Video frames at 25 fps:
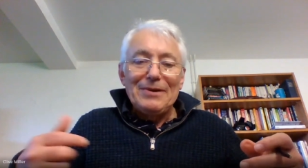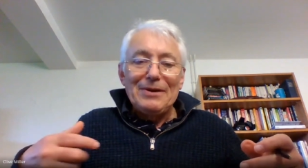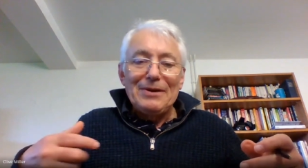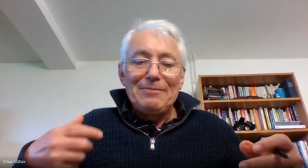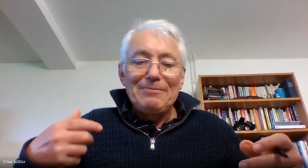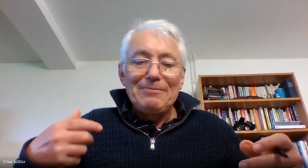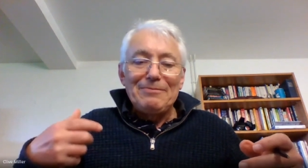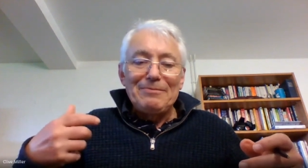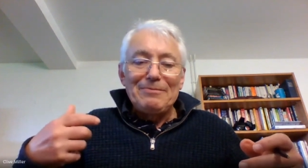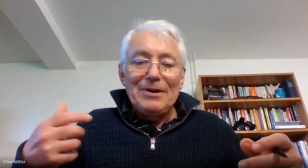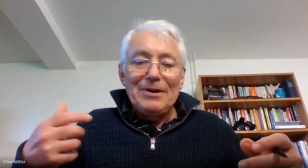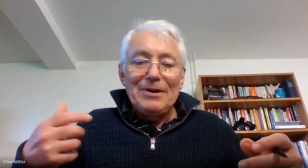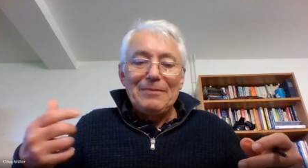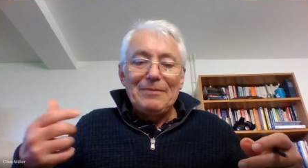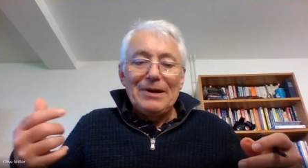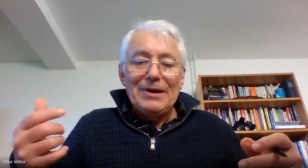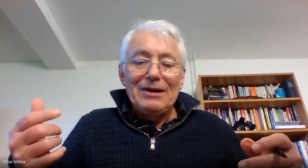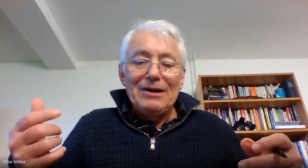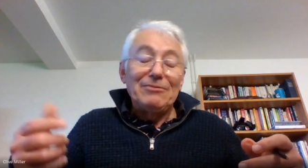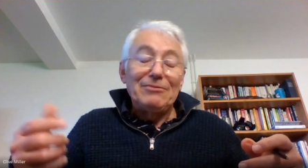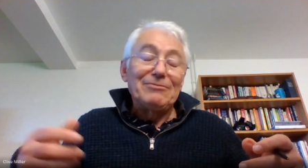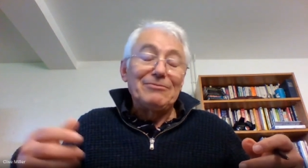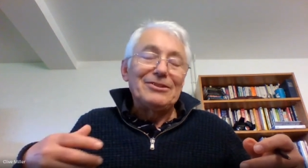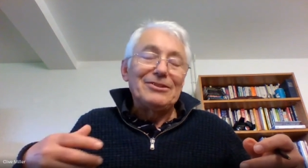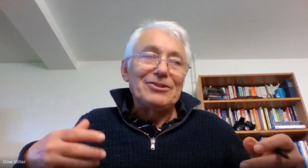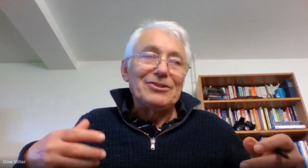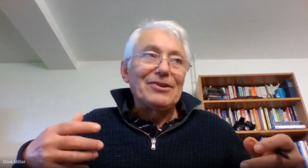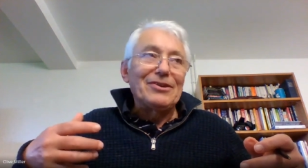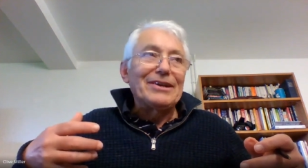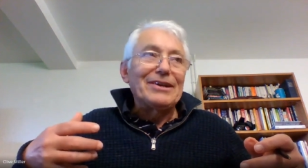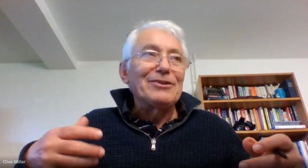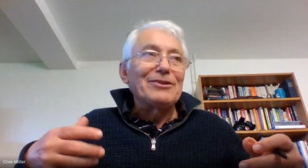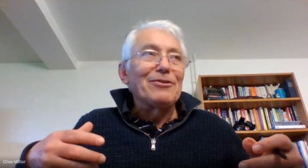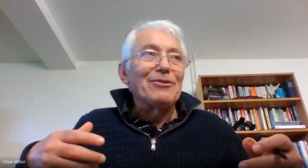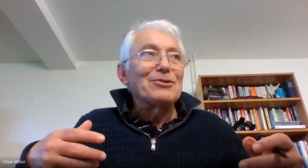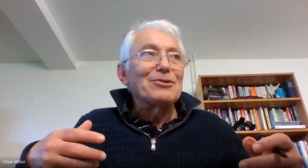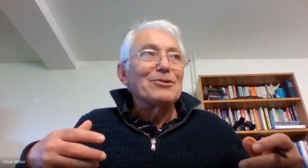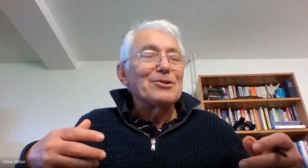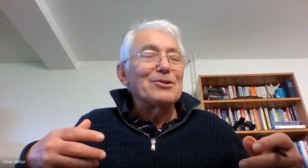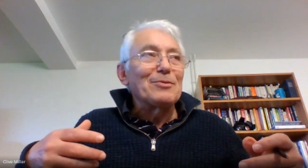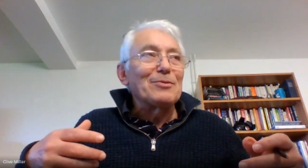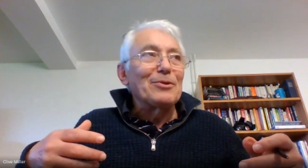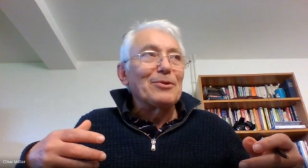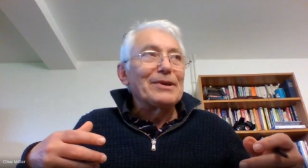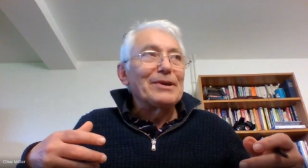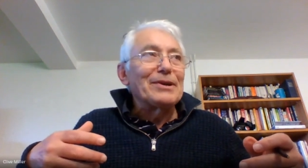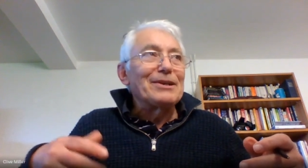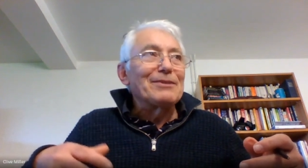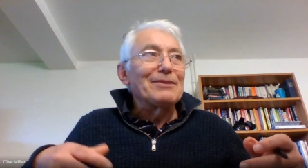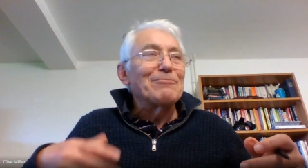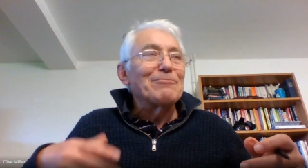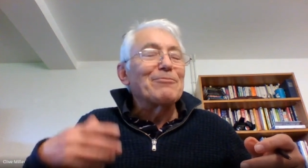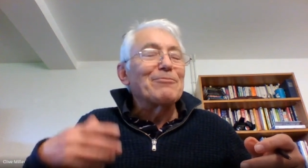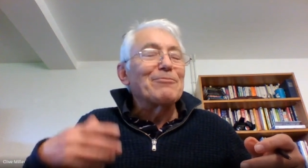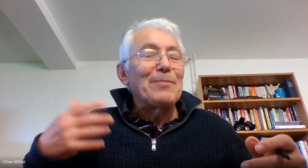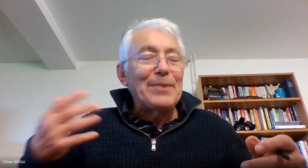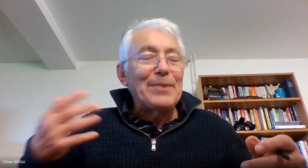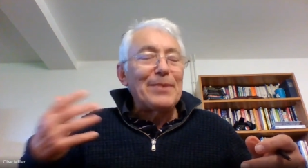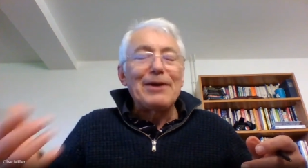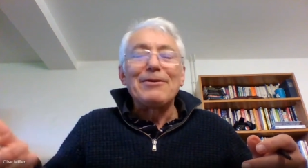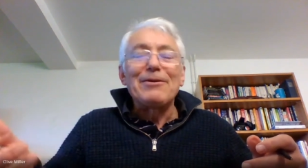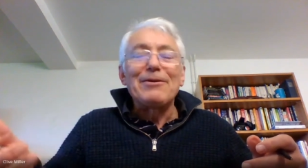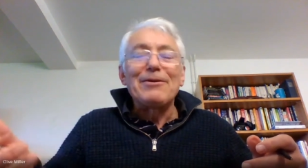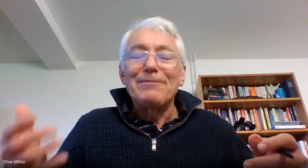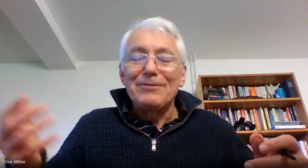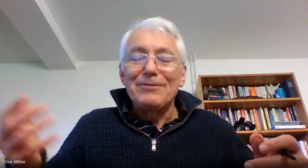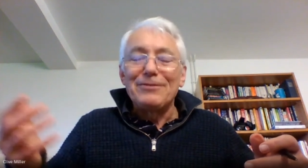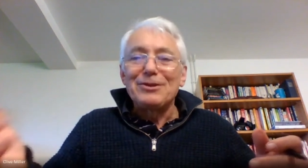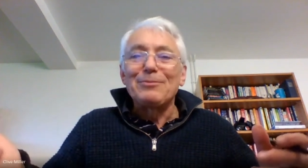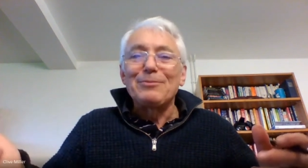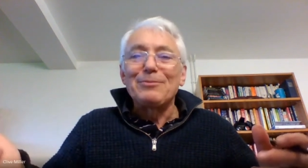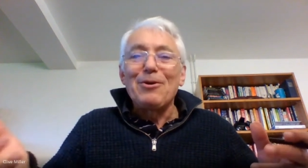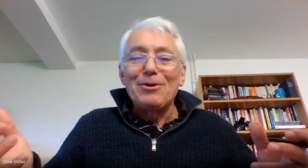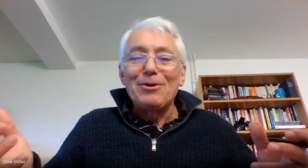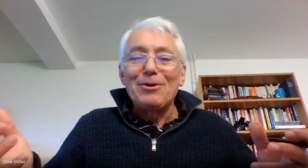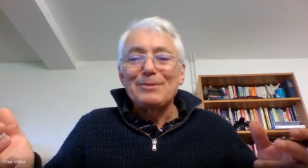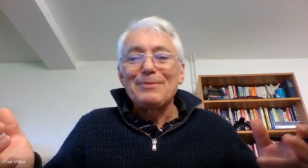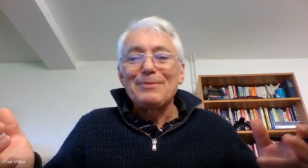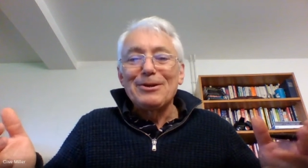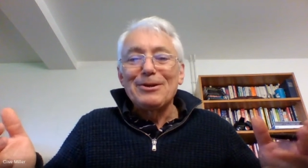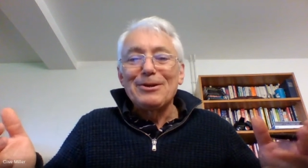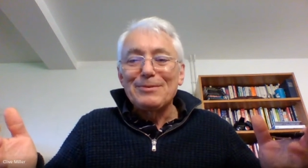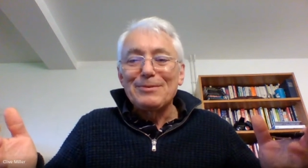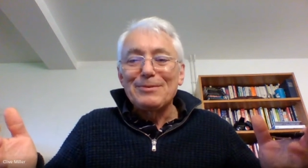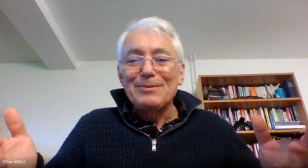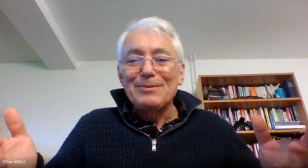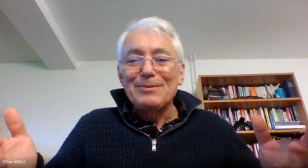Uh, about sorry, not this morning. Preparing for tomorrow's post.